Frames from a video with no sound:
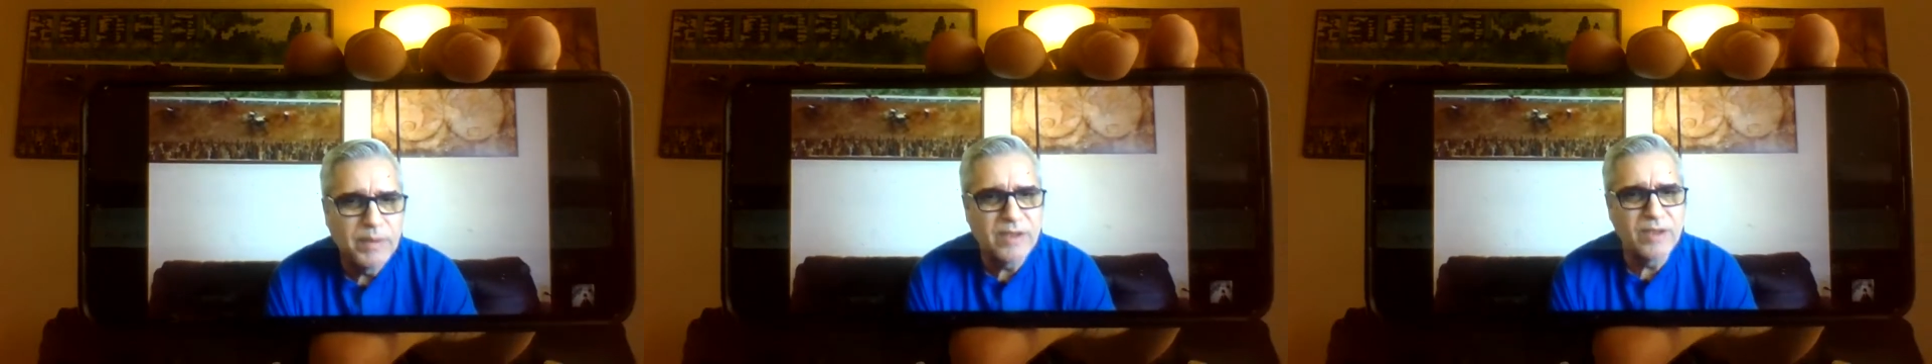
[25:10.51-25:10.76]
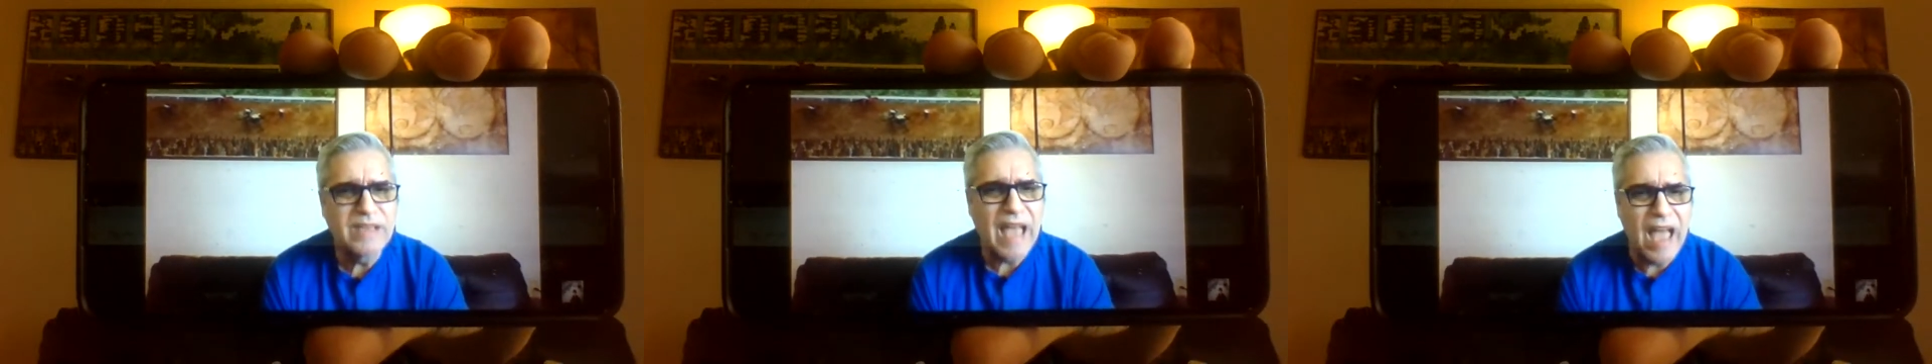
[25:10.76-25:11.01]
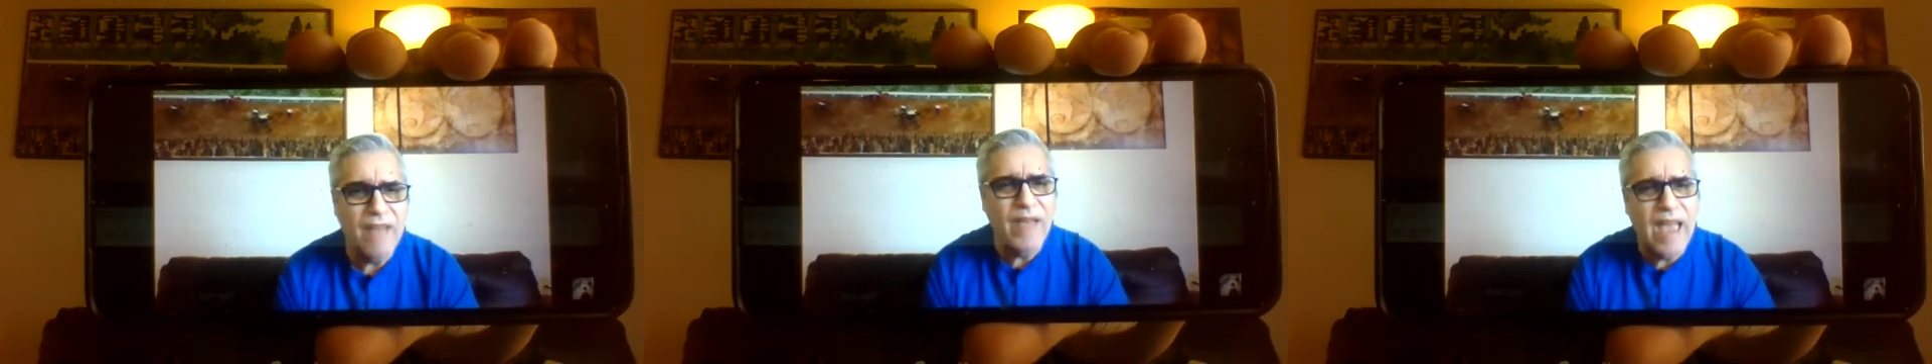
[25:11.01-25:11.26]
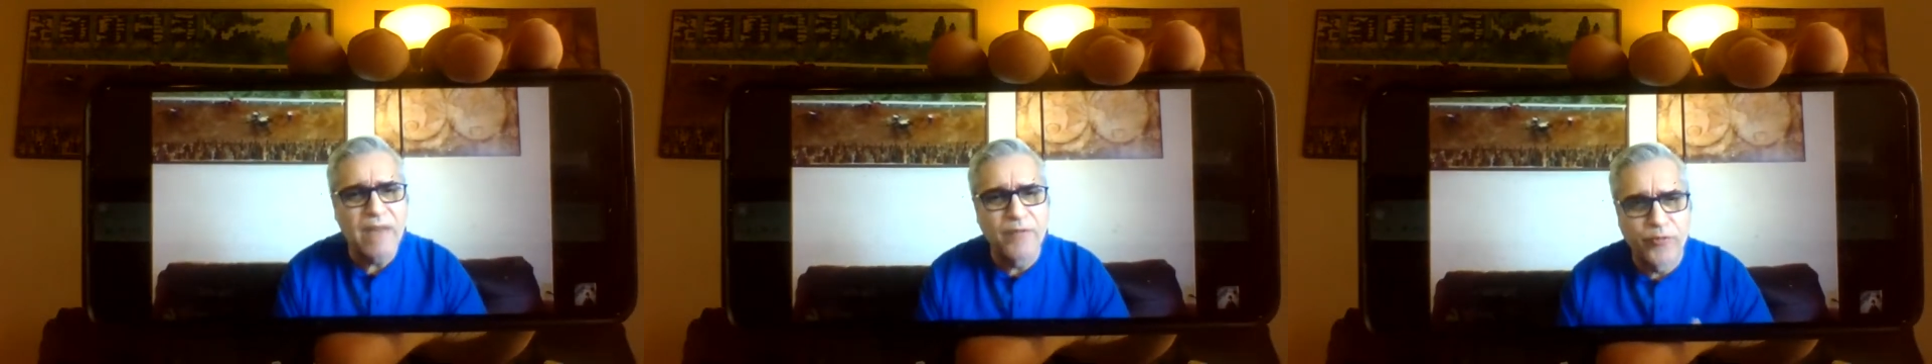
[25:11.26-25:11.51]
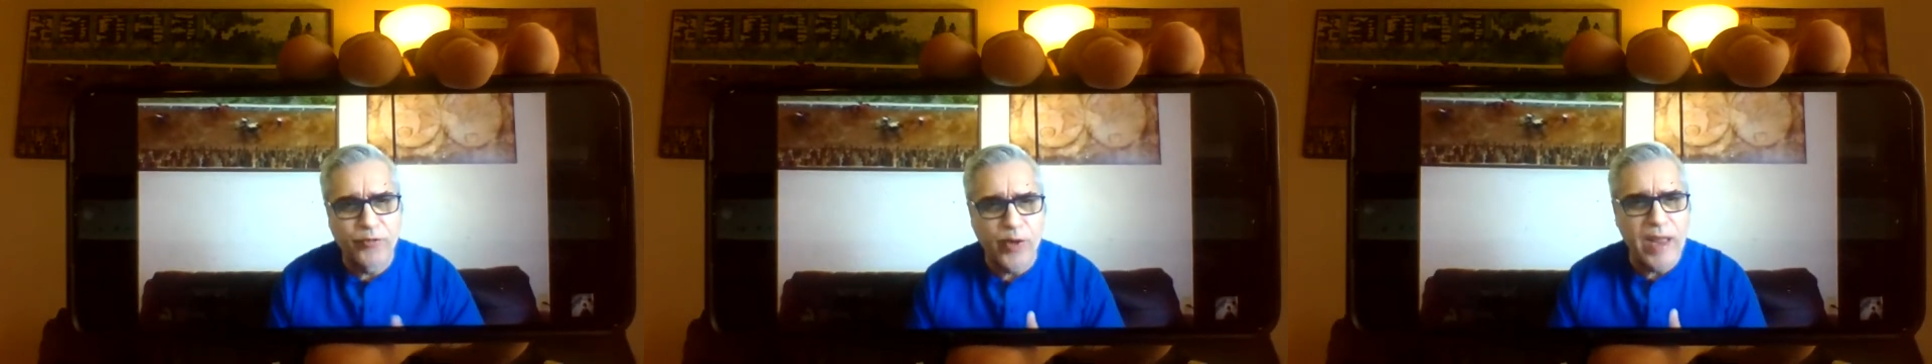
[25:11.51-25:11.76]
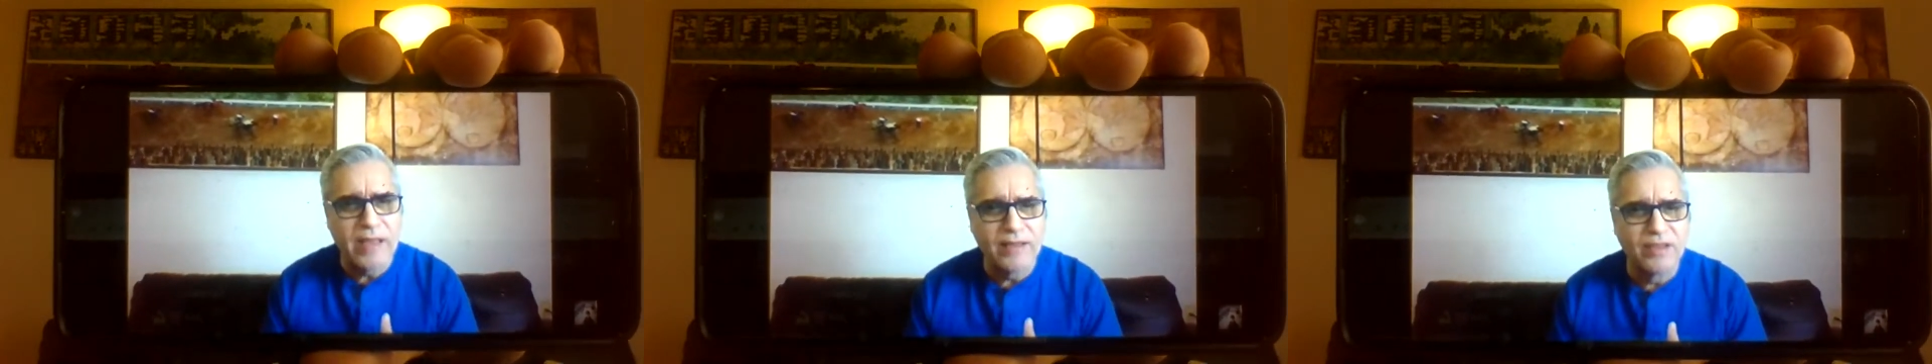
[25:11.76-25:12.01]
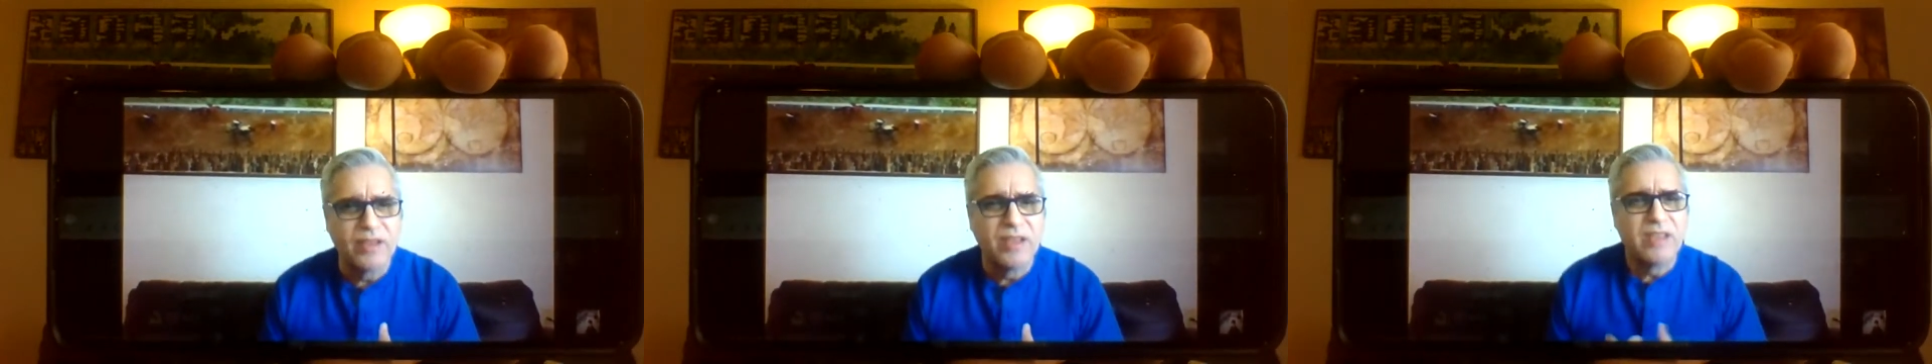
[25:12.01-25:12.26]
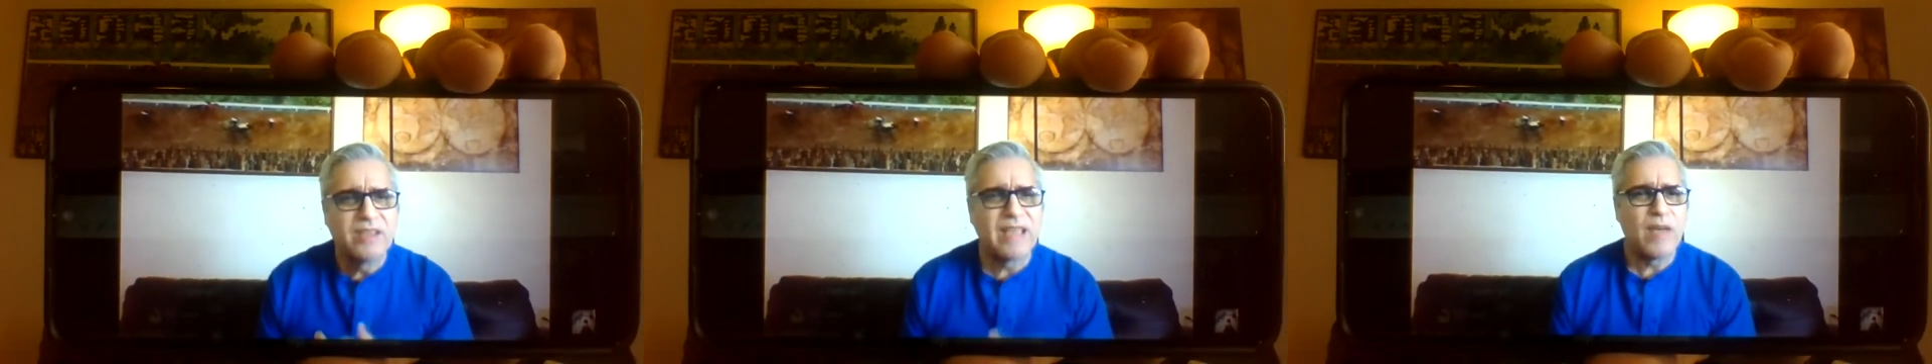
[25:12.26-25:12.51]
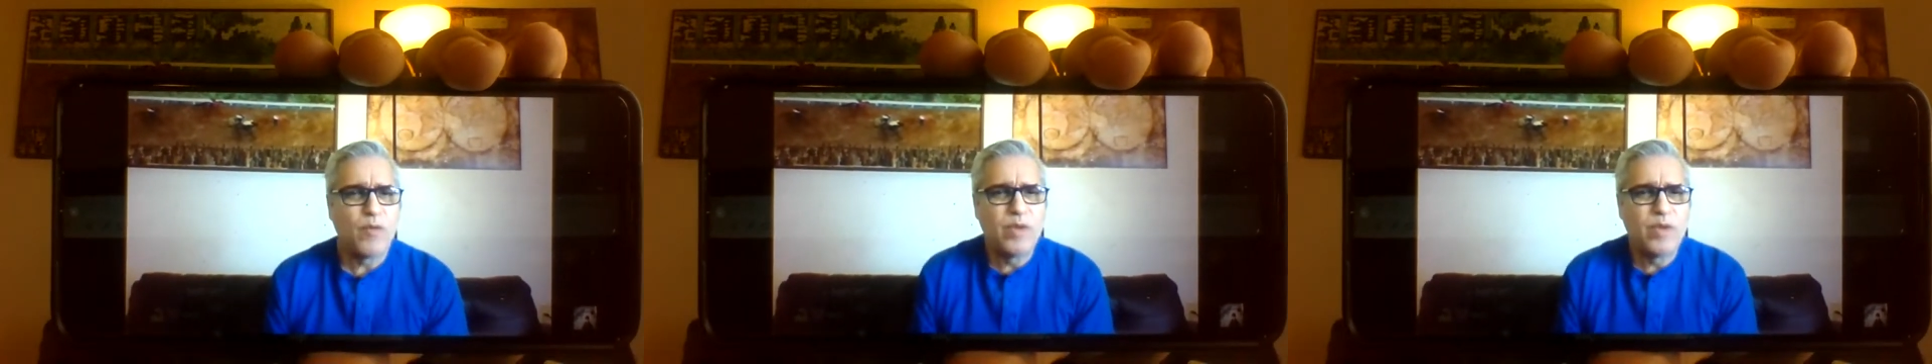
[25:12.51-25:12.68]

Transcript: because I've had friends that